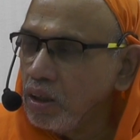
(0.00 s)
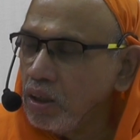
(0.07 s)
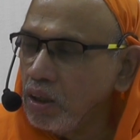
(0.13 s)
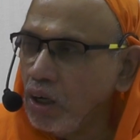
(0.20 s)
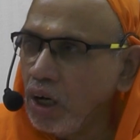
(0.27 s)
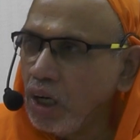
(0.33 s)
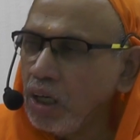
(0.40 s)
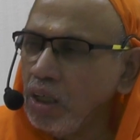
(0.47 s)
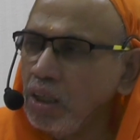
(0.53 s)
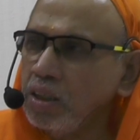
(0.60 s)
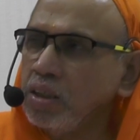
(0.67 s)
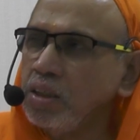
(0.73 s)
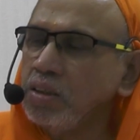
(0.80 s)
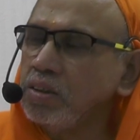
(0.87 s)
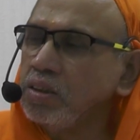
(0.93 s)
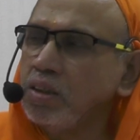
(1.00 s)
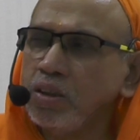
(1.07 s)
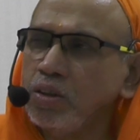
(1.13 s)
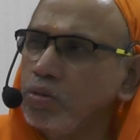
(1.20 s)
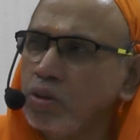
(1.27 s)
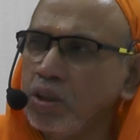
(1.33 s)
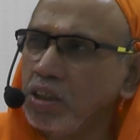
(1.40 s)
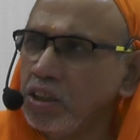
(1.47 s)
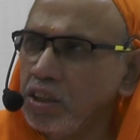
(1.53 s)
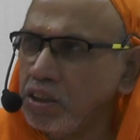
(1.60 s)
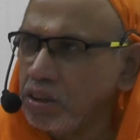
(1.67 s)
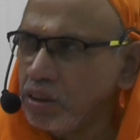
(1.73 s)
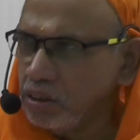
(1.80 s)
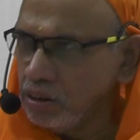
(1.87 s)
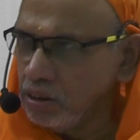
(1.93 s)
Garlic is you can
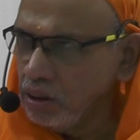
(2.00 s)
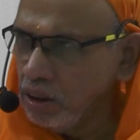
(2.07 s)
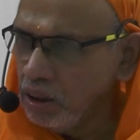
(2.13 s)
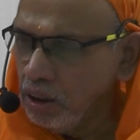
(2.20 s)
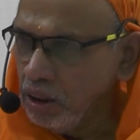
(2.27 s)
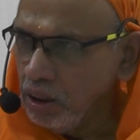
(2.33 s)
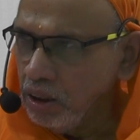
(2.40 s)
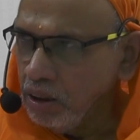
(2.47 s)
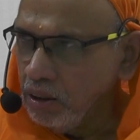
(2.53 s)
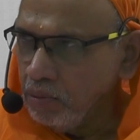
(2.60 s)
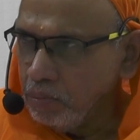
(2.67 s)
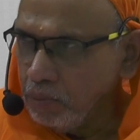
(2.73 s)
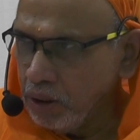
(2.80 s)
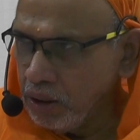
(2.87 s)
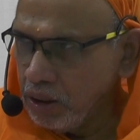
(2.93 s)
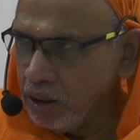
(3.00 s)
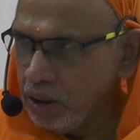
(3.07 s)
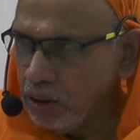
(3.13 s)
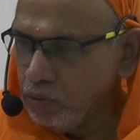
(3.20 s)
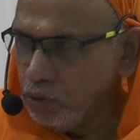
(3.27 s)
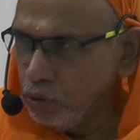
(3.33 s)
eat, but if